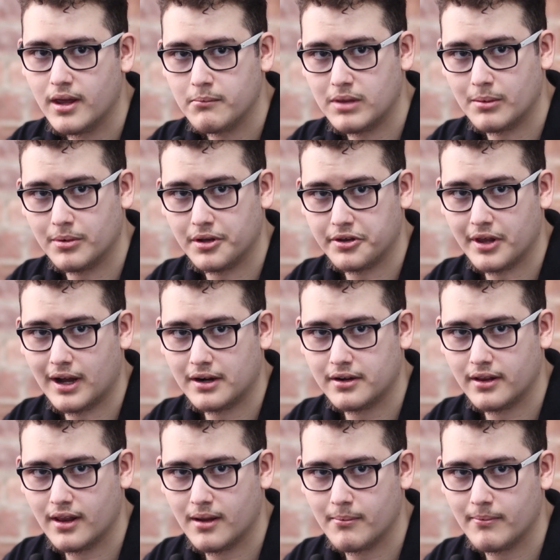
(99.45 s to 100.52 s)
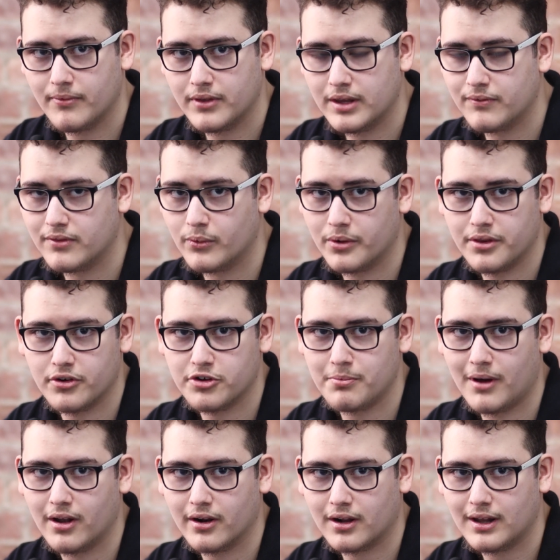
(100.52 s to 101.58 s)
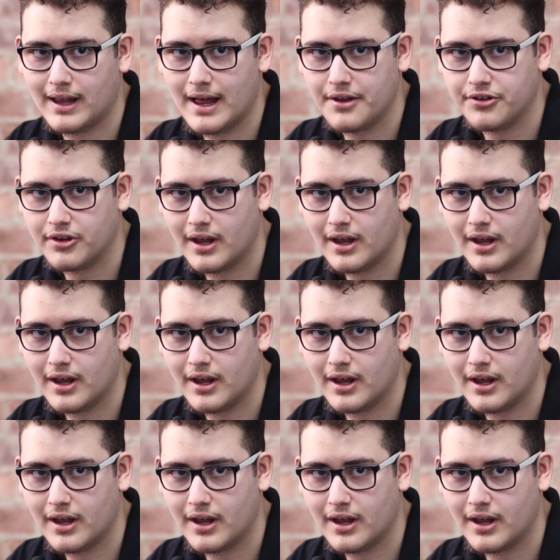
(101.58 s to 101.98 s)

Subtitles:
be able to talk to them, even with your smaller class